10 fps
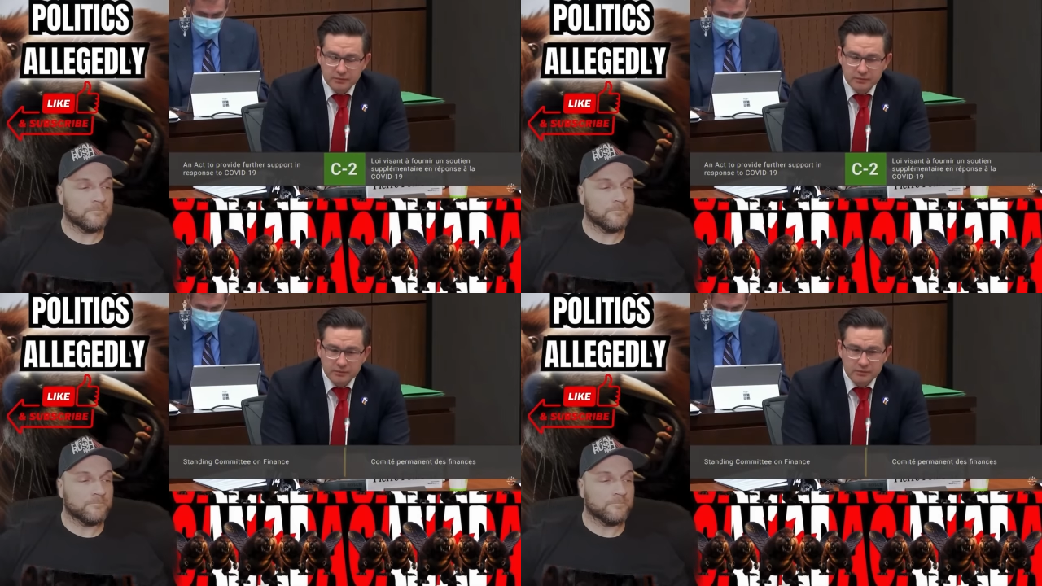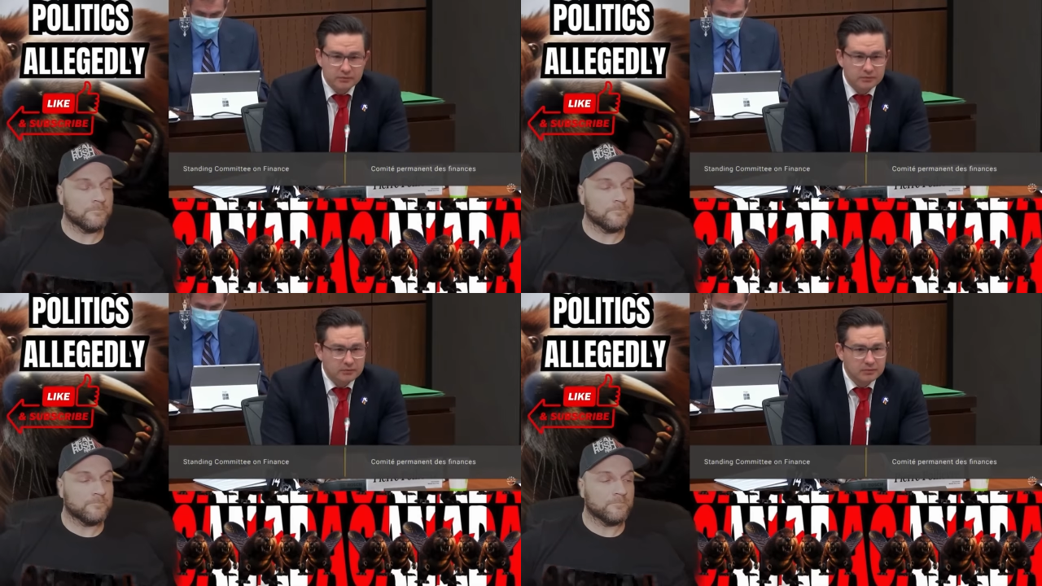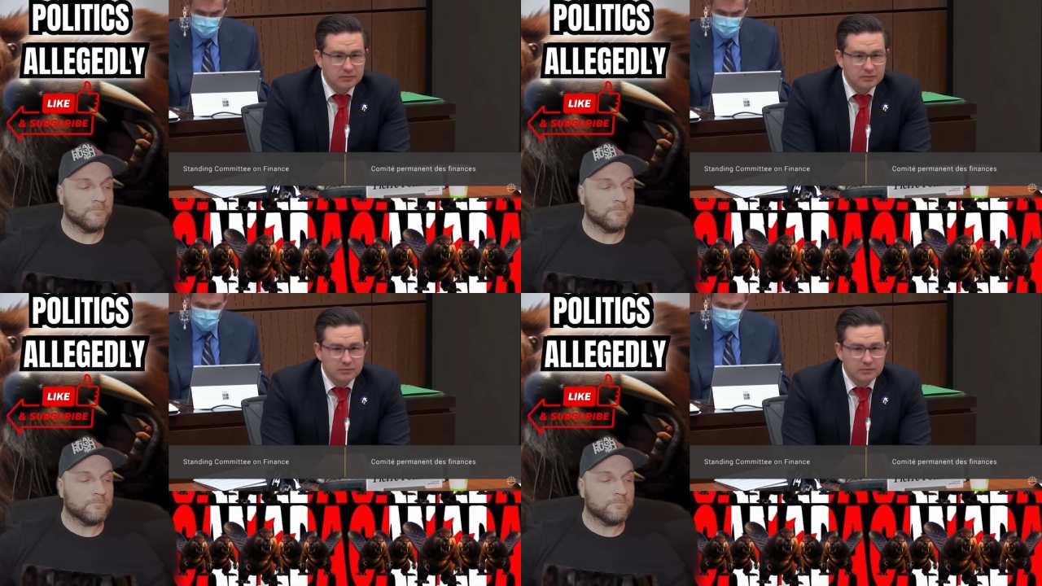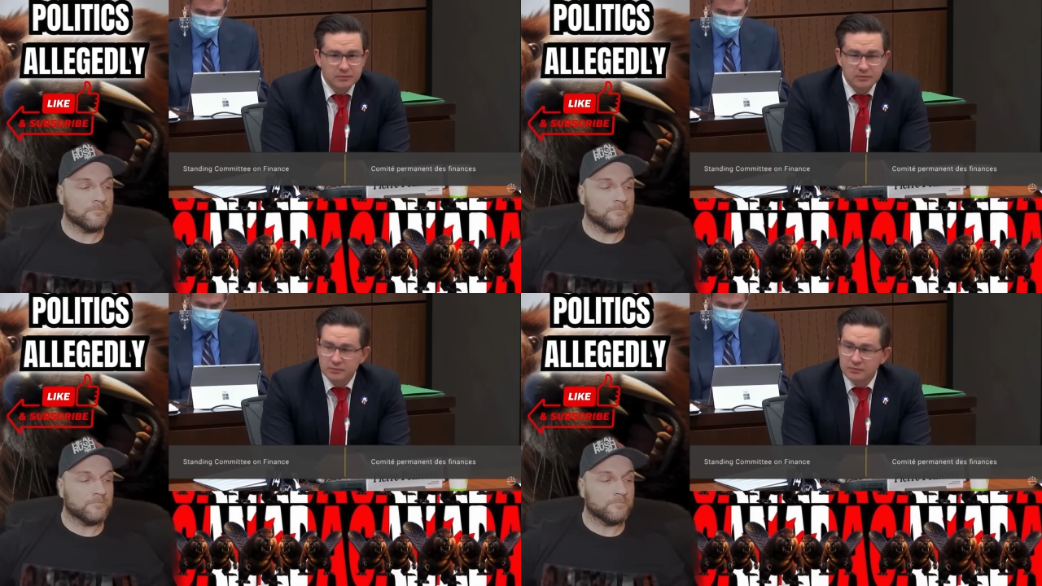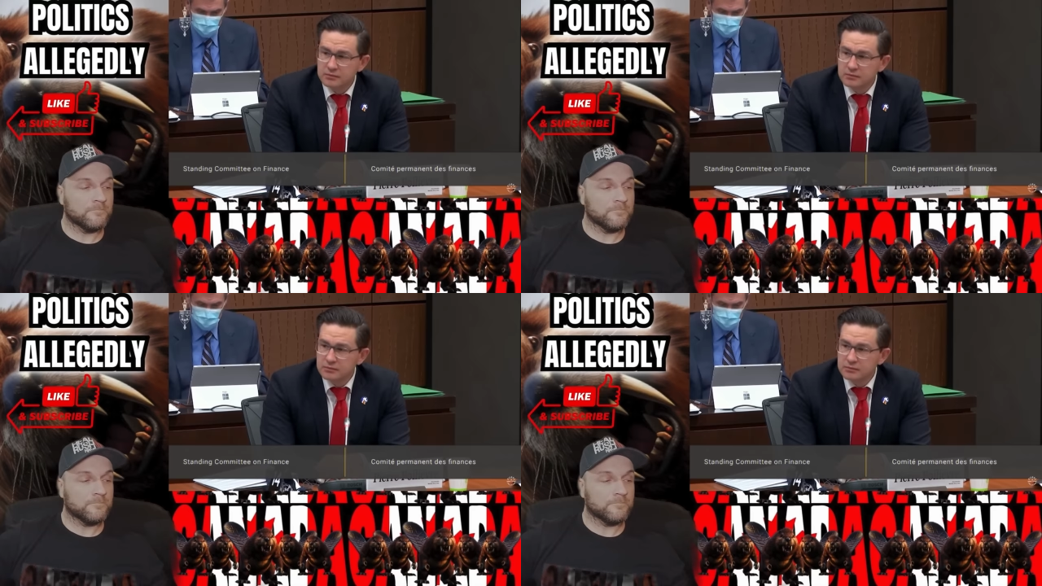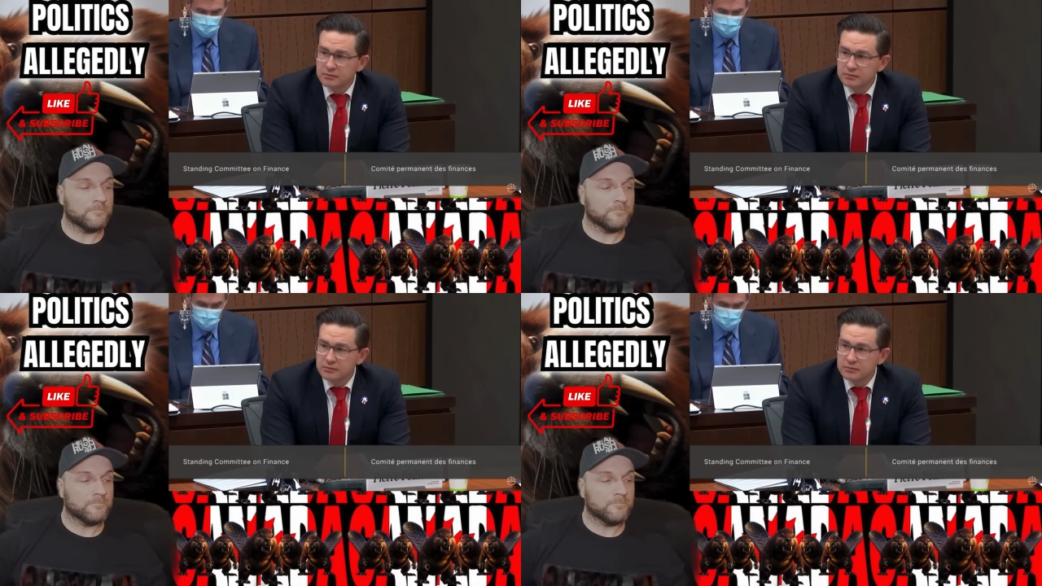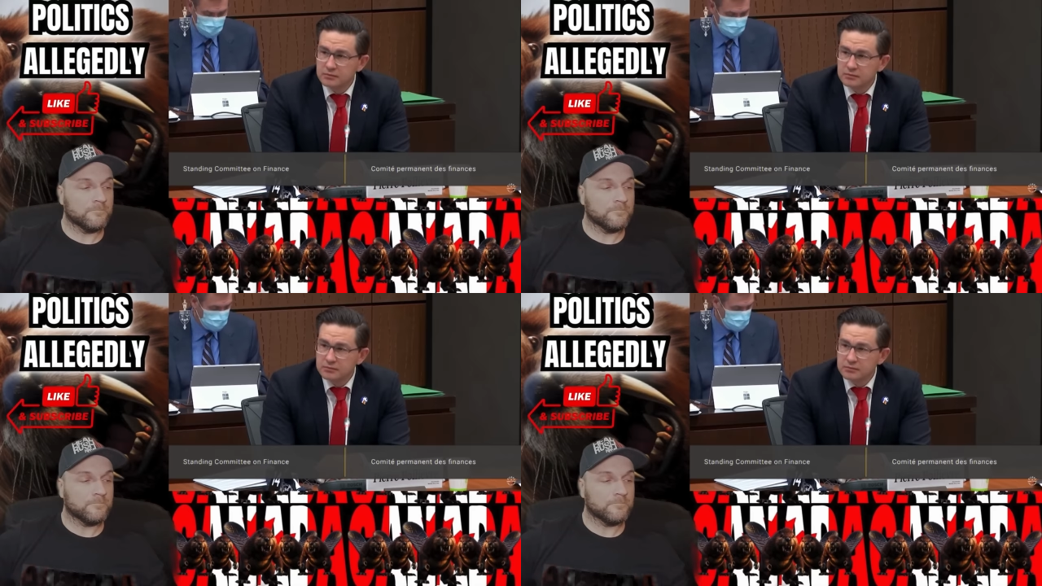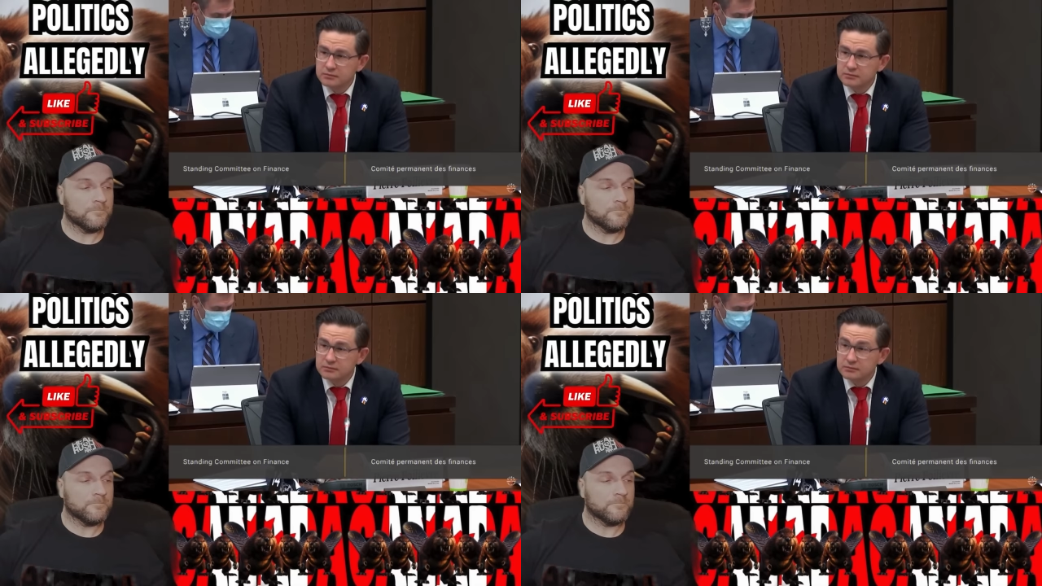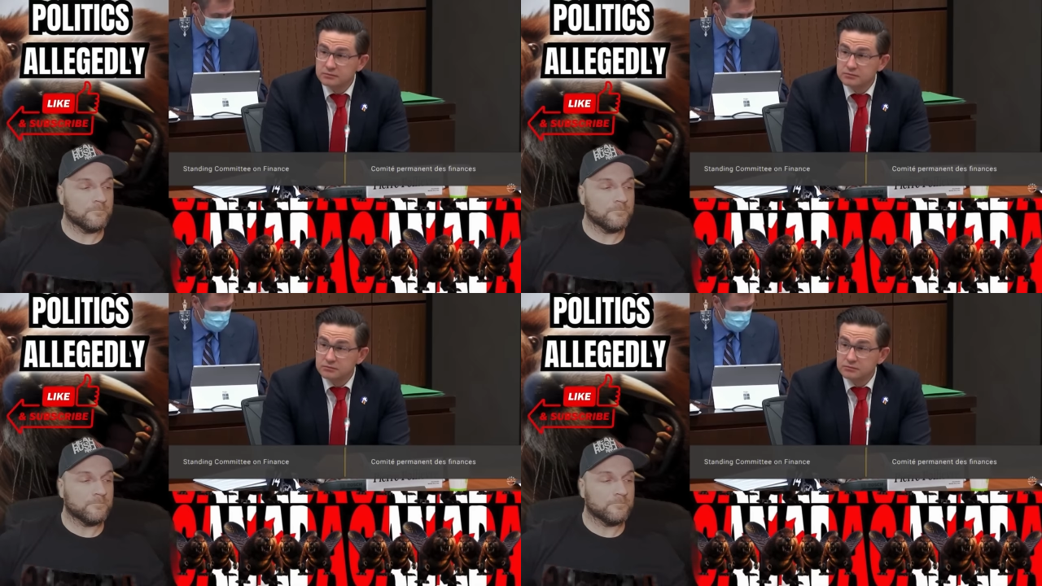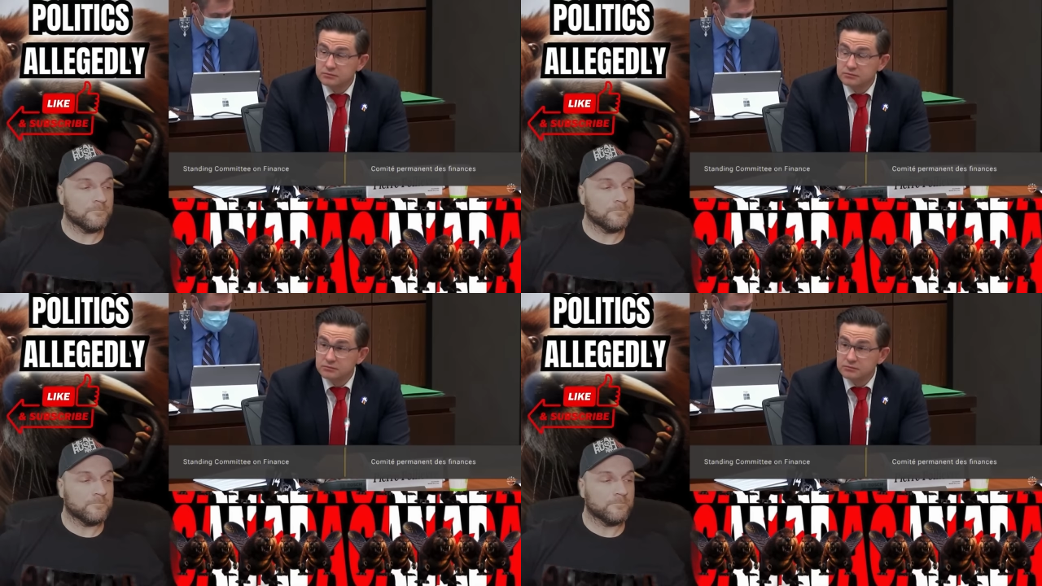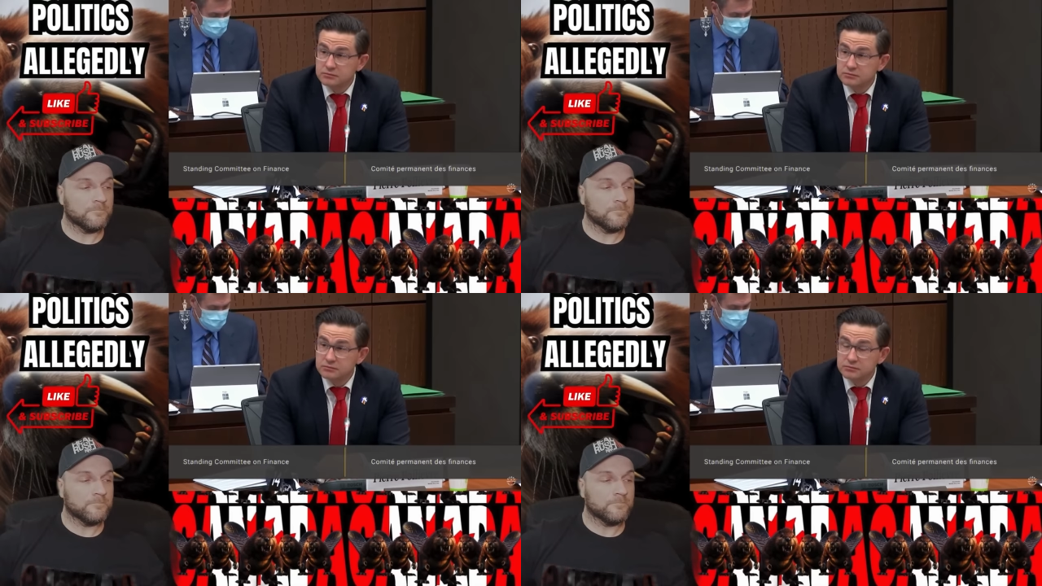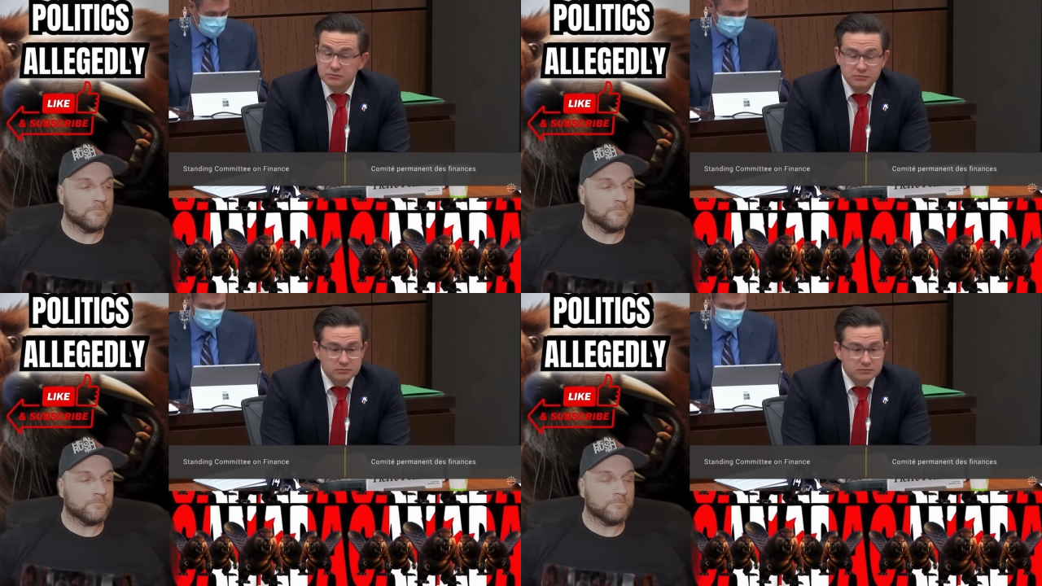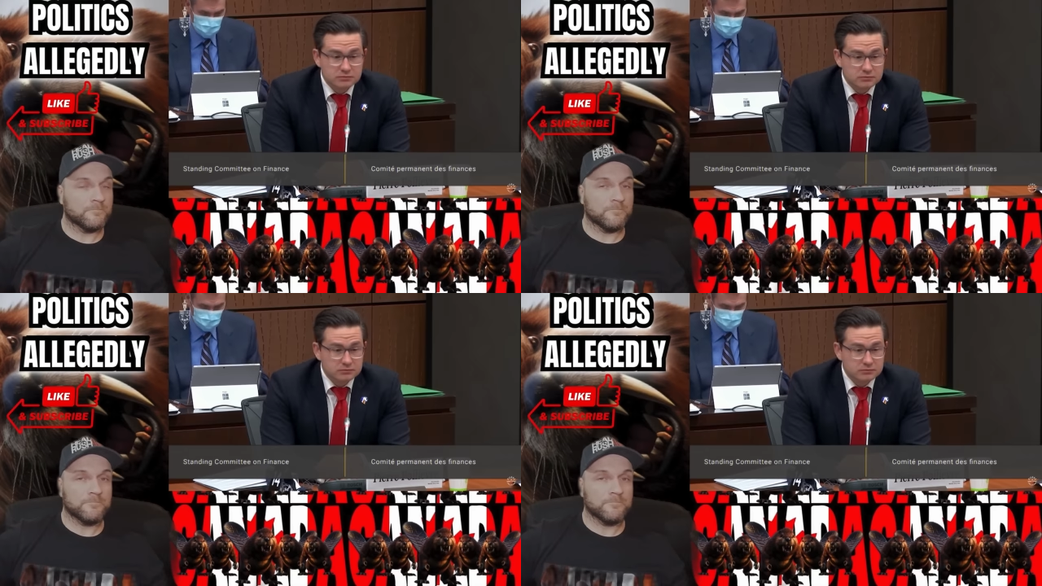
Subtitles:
(silence)